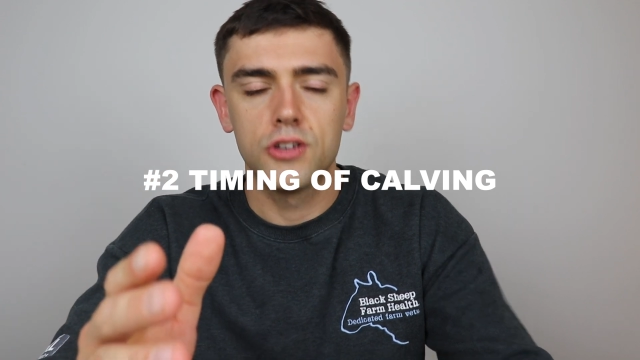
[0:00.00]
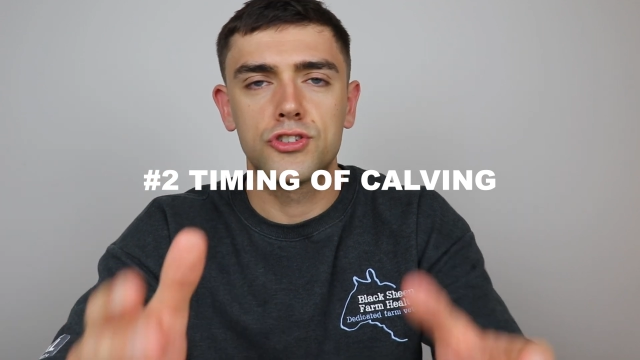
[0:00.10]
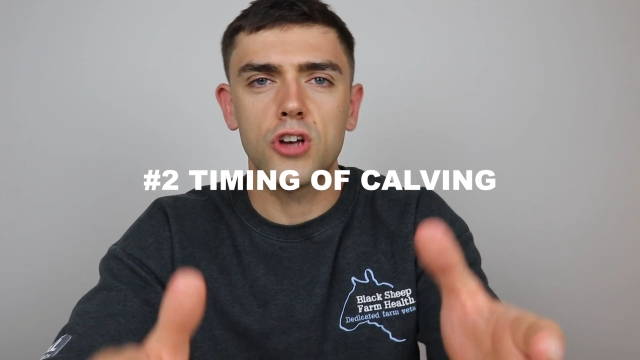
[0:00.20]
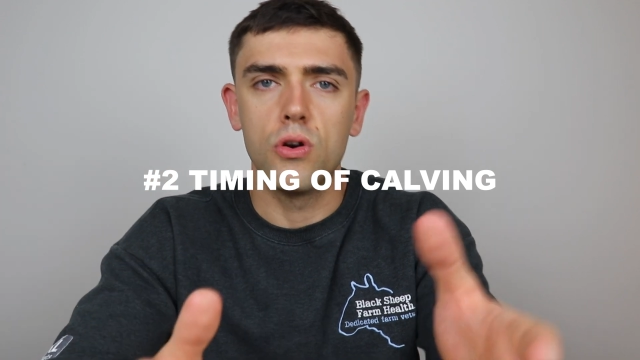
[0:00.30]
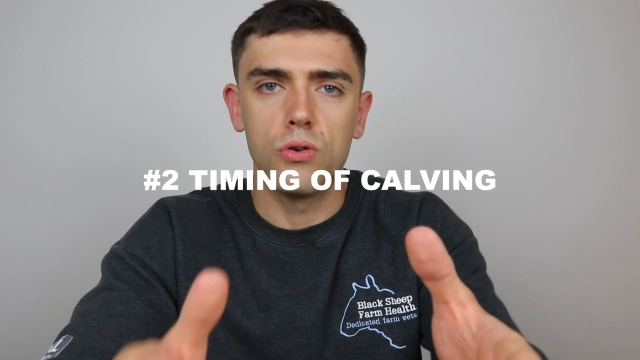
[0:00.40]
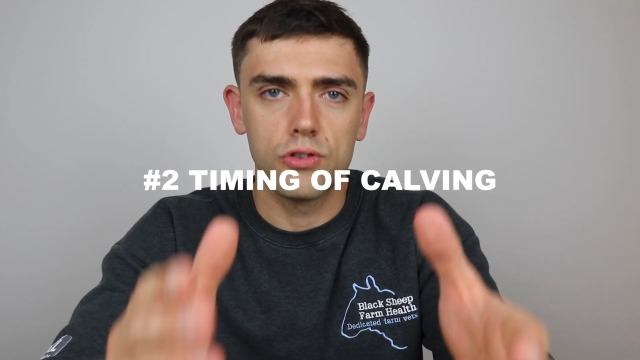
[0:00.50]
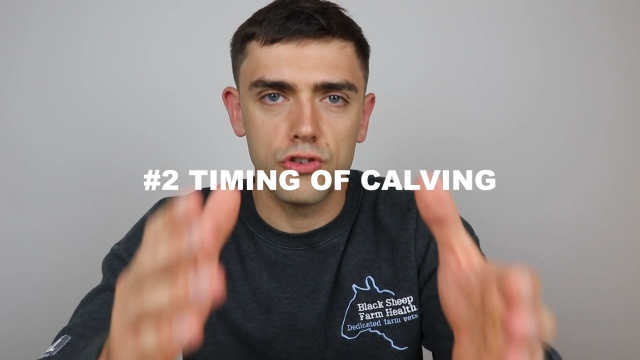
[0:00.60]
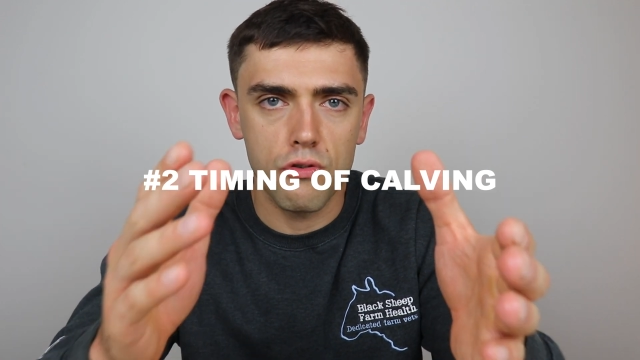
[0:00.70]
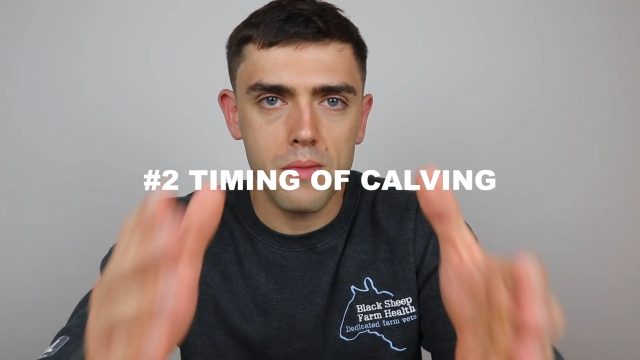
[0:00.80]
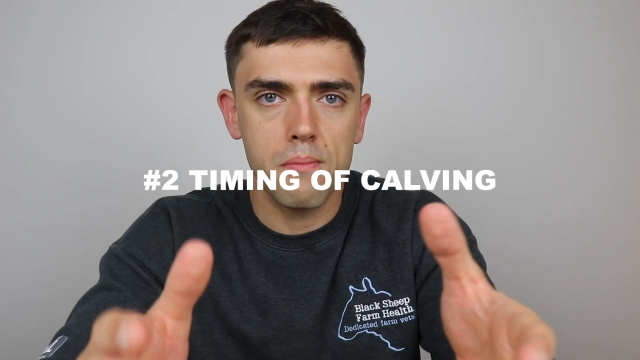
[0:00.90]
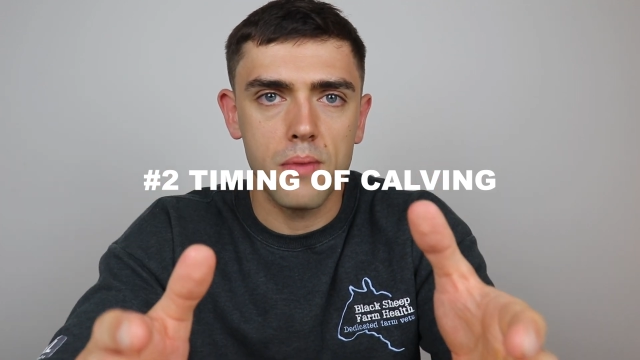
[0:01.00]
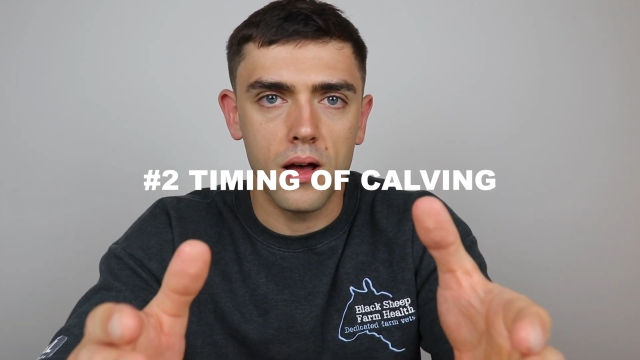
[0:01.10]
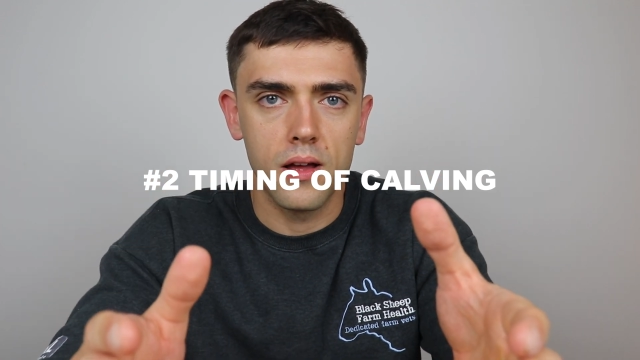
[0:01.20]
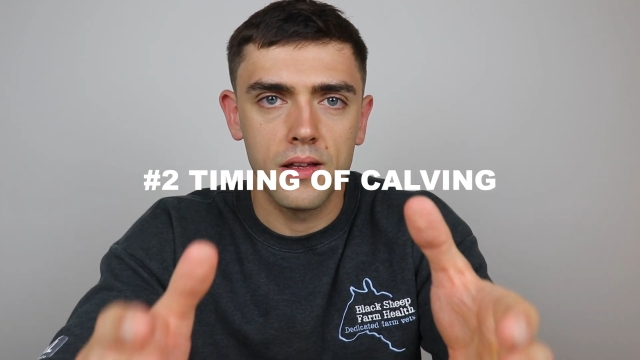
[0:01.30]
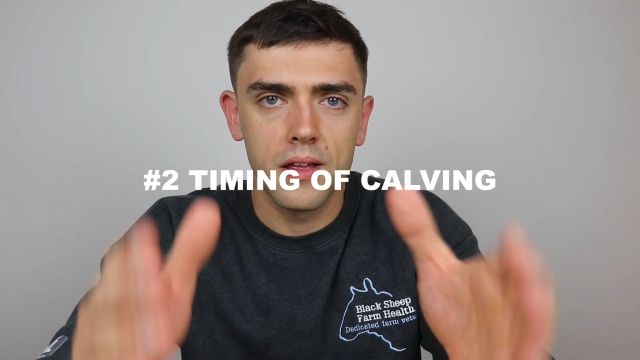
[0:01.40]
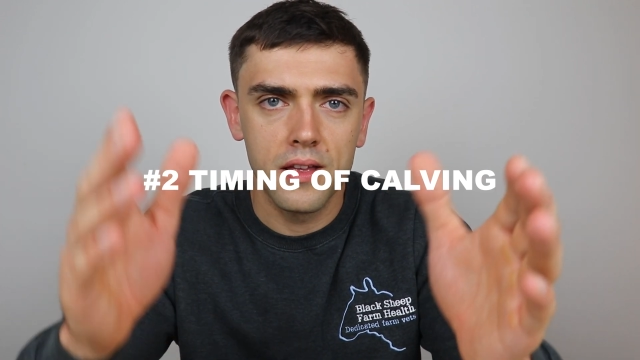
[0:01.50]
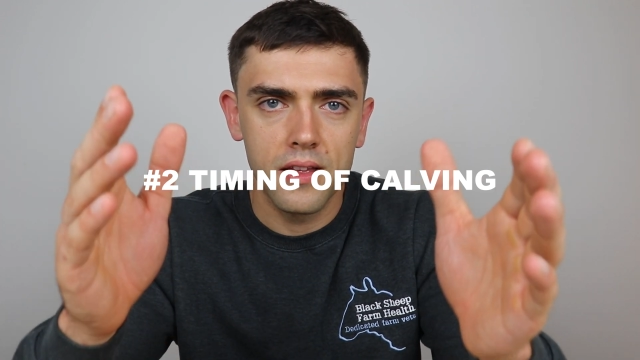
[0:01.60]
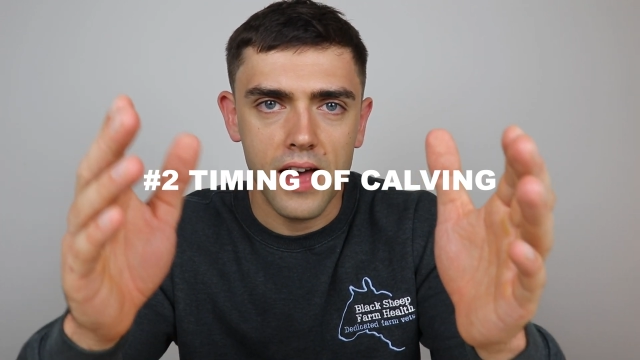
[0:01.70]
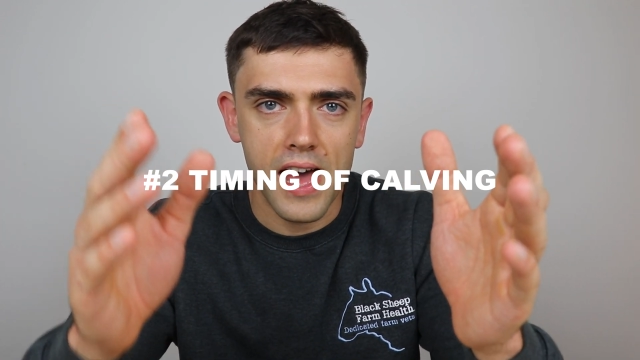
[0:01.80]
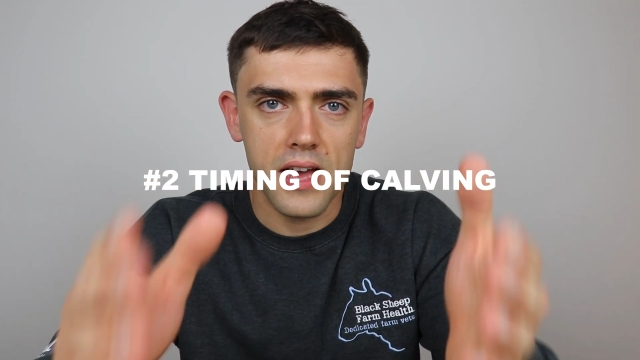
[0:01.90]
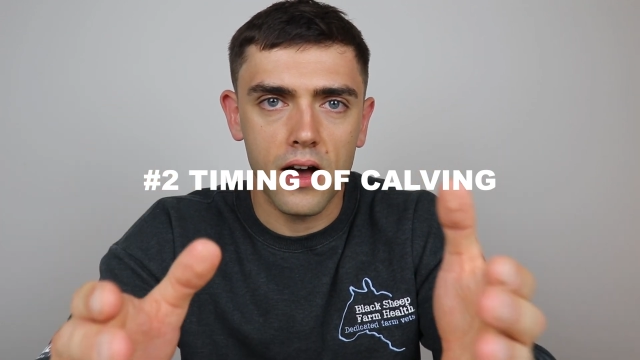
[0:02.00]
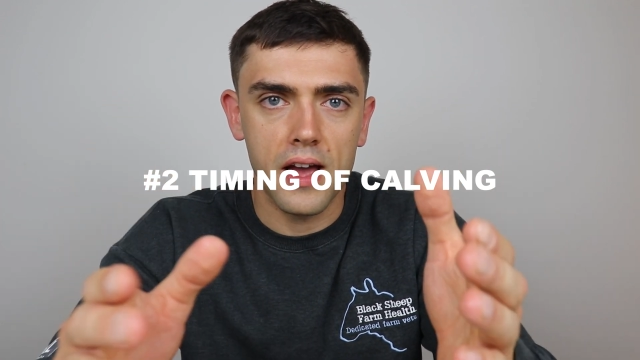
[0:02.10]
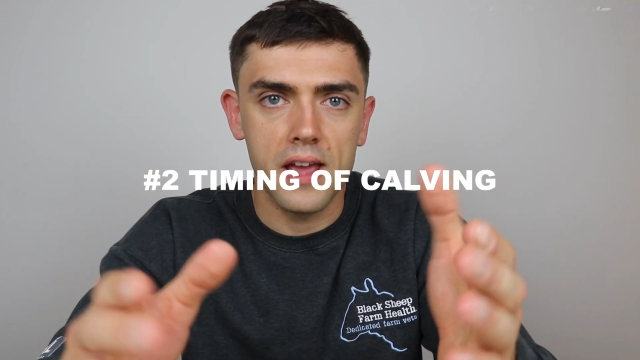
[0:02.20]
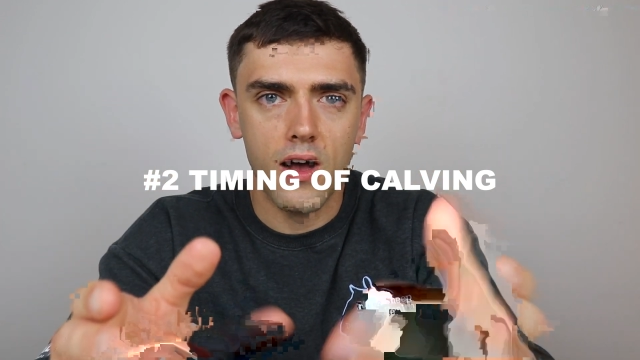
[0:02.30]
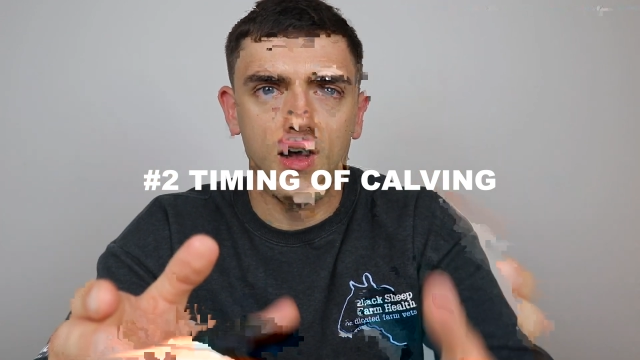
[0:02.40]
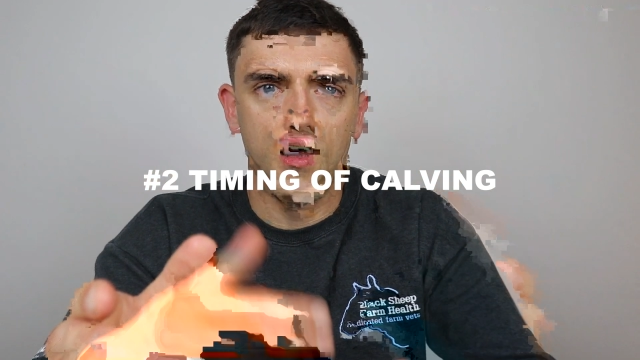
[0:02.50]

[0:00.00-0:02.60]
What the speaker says: So you remember, AI,